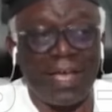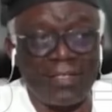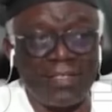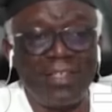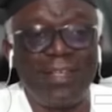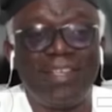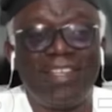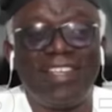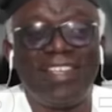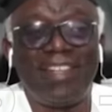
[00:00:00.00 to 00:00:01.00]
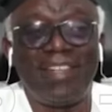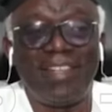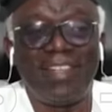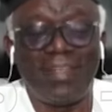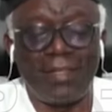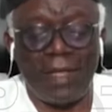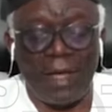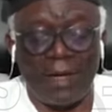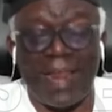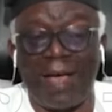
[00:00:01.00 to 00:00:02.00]
that
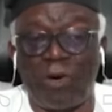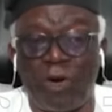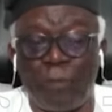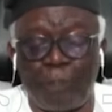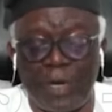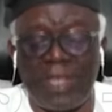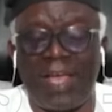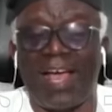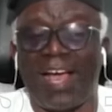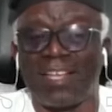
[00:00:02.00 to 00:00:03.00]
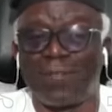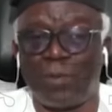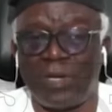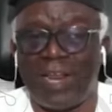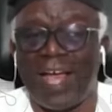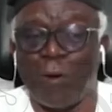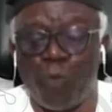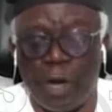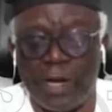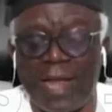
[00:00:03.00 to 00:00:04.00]
that company has been
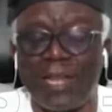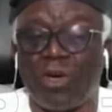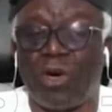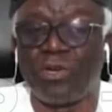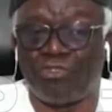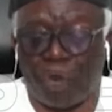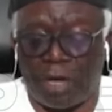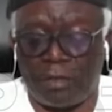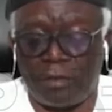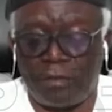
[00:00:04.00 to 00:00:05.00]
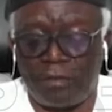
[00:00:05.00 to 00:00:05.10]
awarded the contract